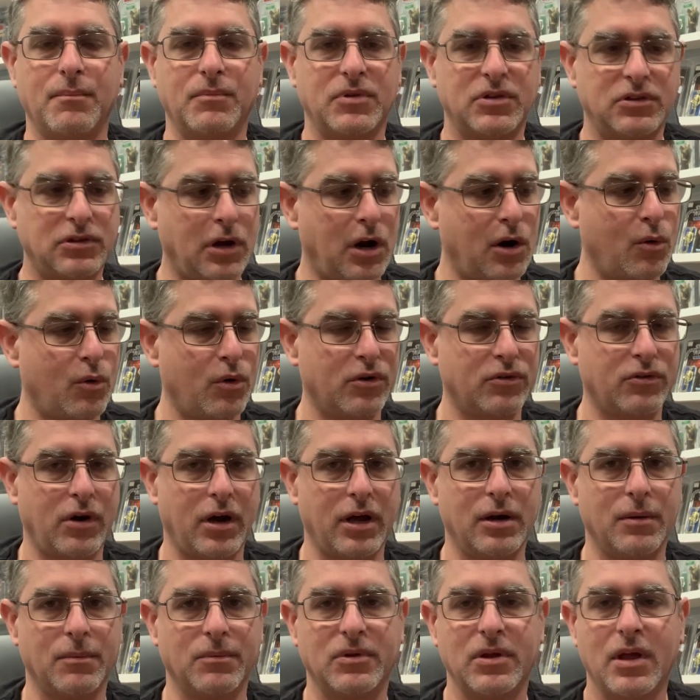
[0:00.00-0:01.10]
Star Wars
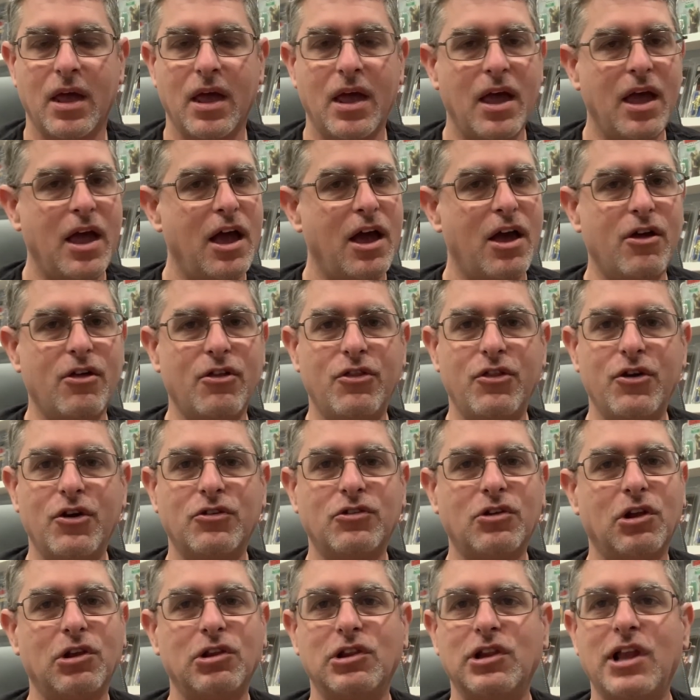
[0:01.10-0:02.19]
items. There's
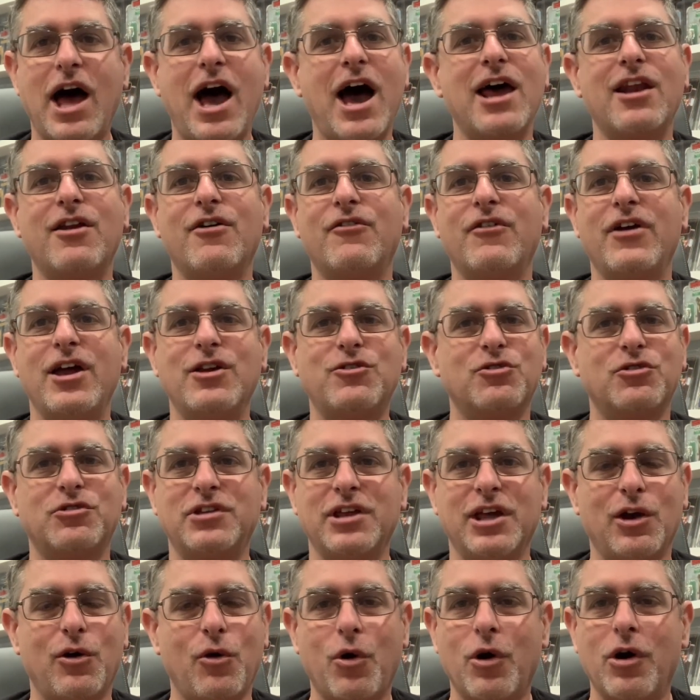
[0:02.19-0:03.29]
a lot of
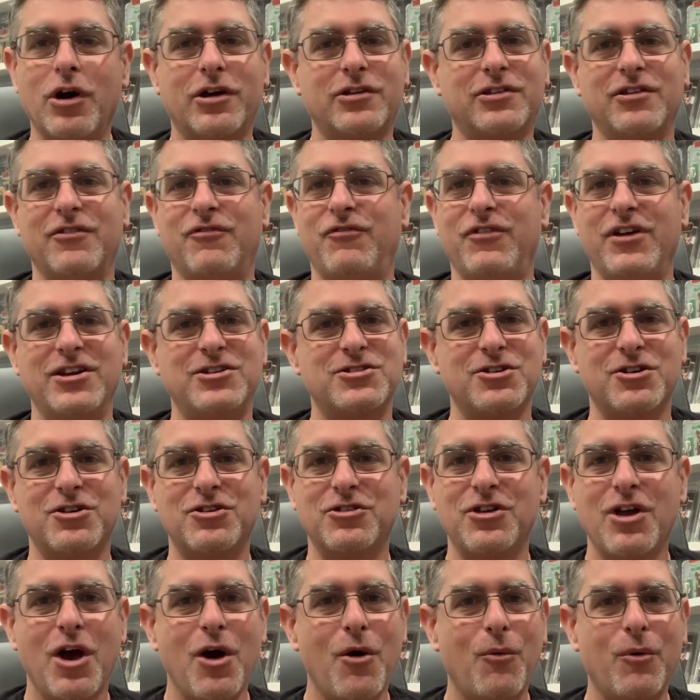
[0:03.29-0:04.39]
interesting quirks and
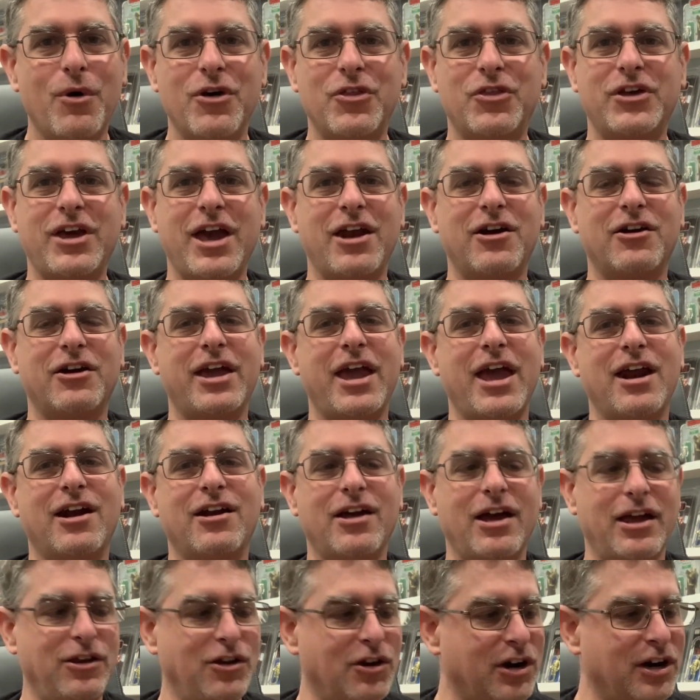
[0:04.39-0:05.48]
features with Kenner Canada,
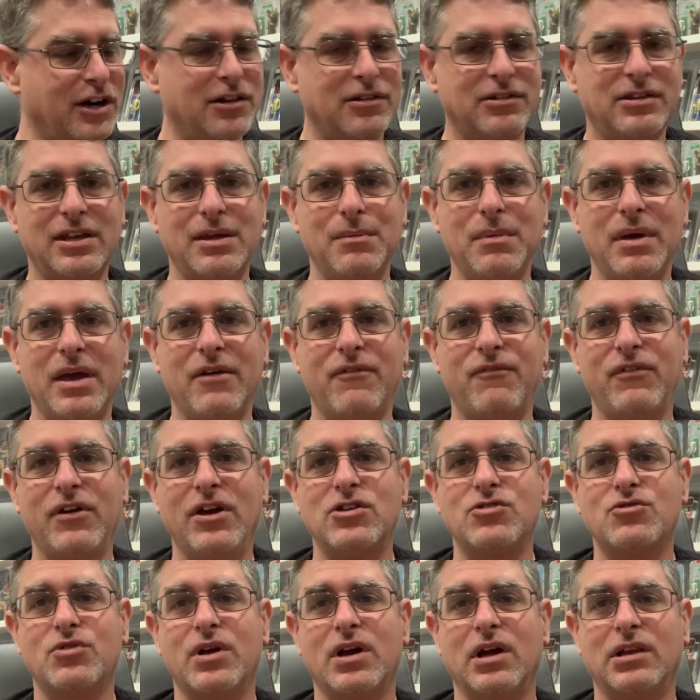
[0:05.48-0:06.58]
and you're going to see me
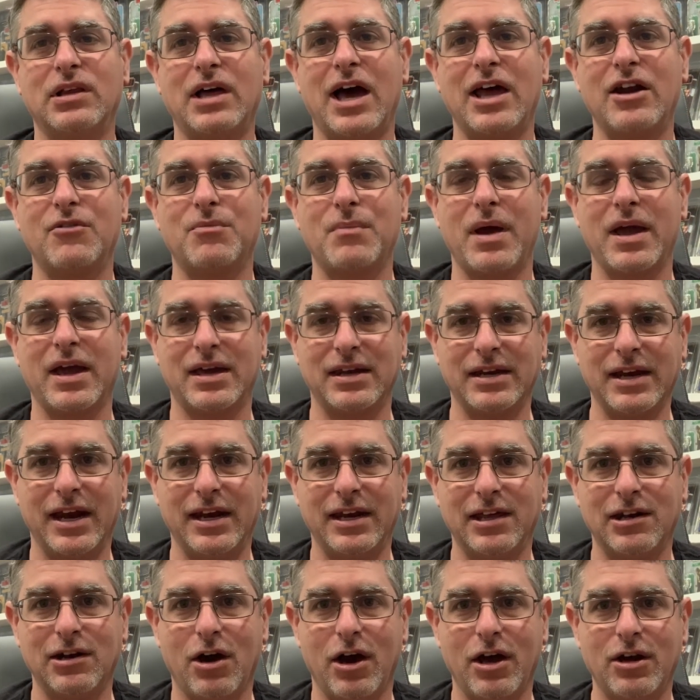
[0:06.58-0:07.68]
featuring a lot of my
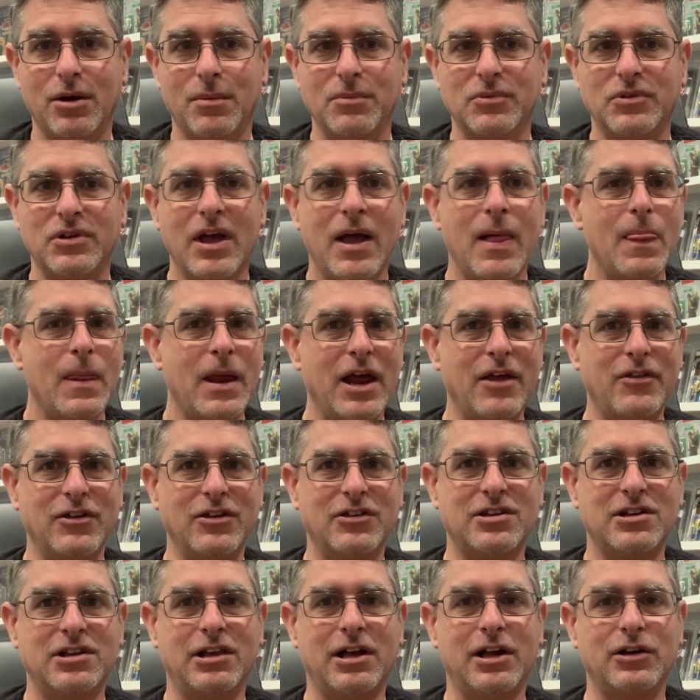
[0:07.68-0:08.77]
Canadian items in
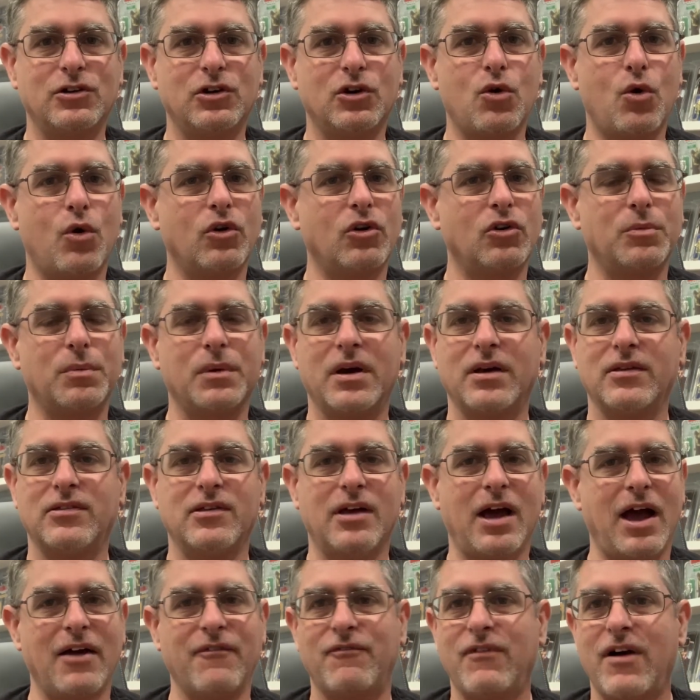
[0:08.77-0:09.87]
these collector corners because
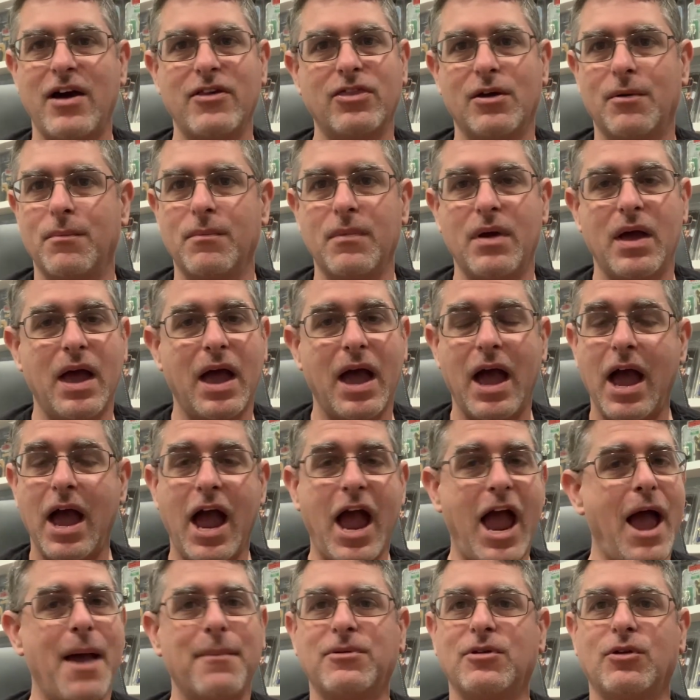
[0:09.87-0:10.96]
I find them
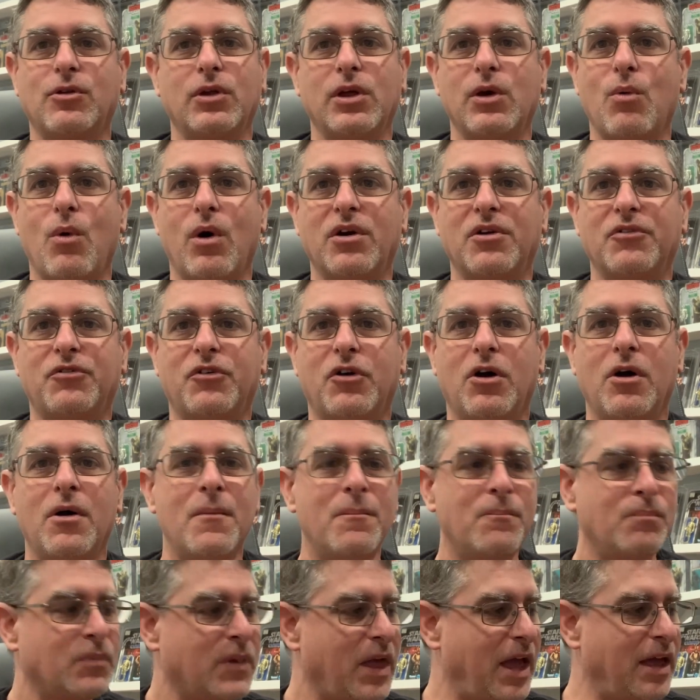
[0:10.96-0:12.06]
absolutely wonderful
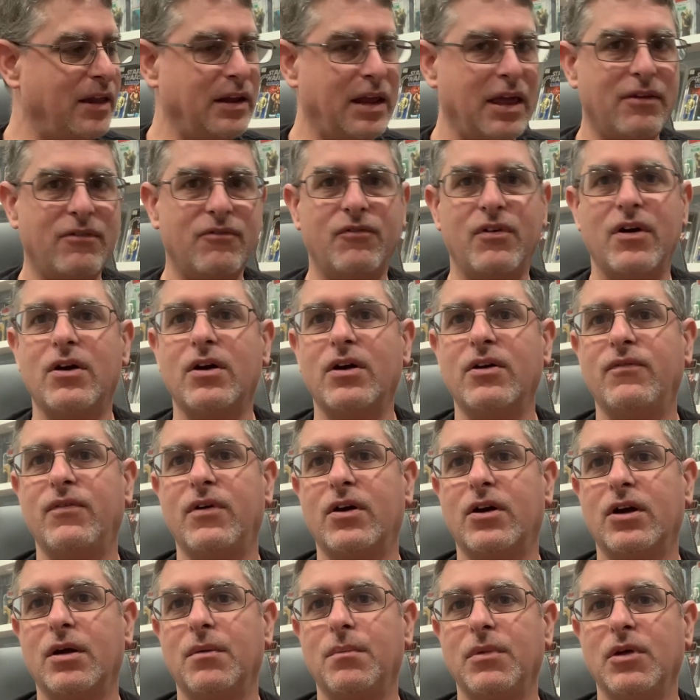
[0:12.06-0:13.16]
and very,
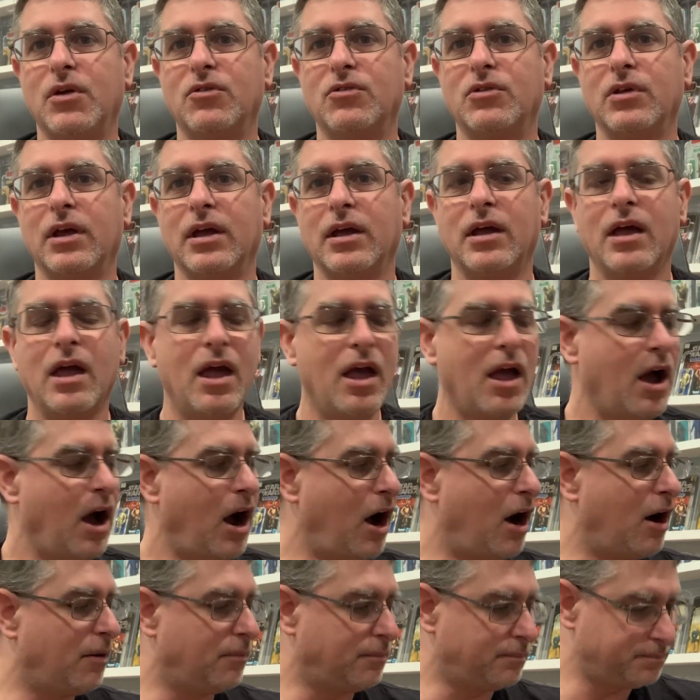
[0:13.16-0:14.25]
very amusing.
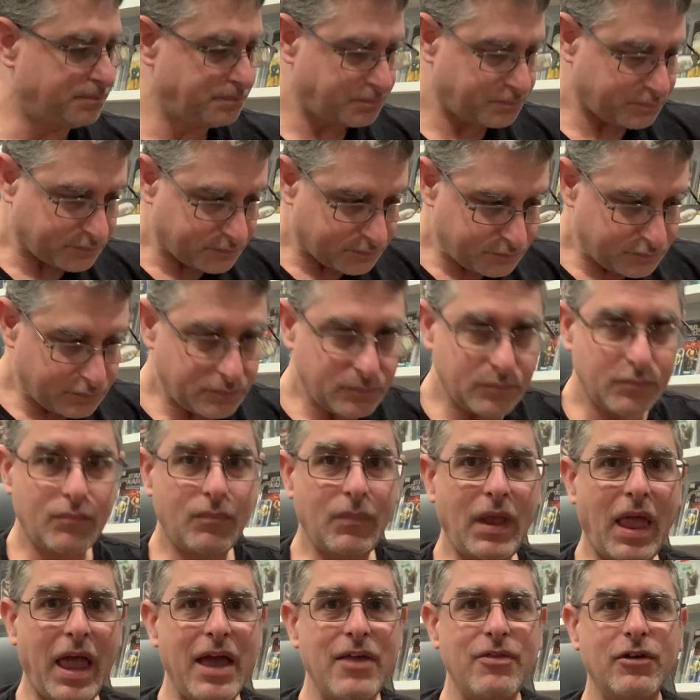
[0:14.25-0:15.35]

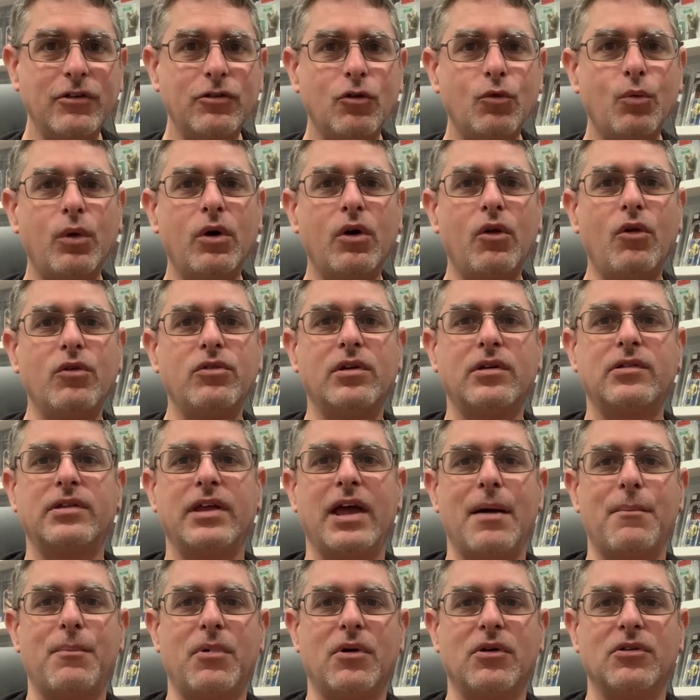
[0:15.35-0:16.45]
And this is one of those
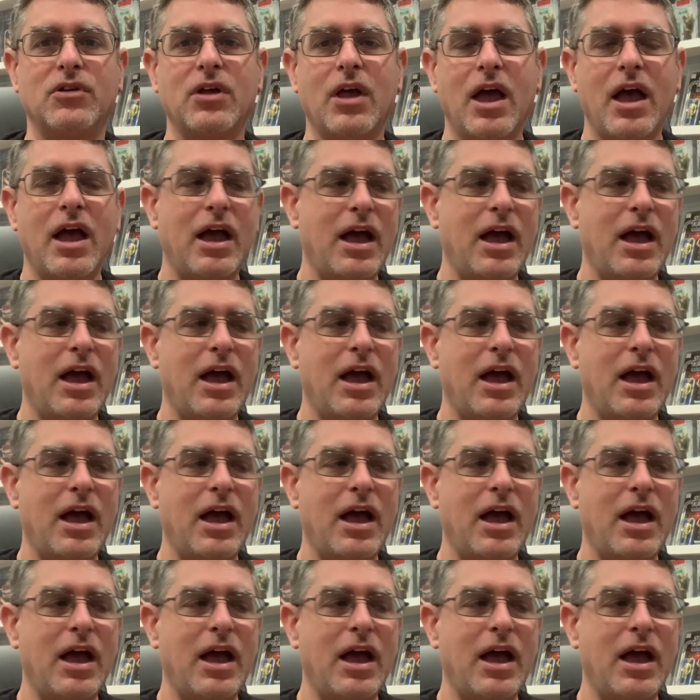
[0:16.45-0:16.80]
examples.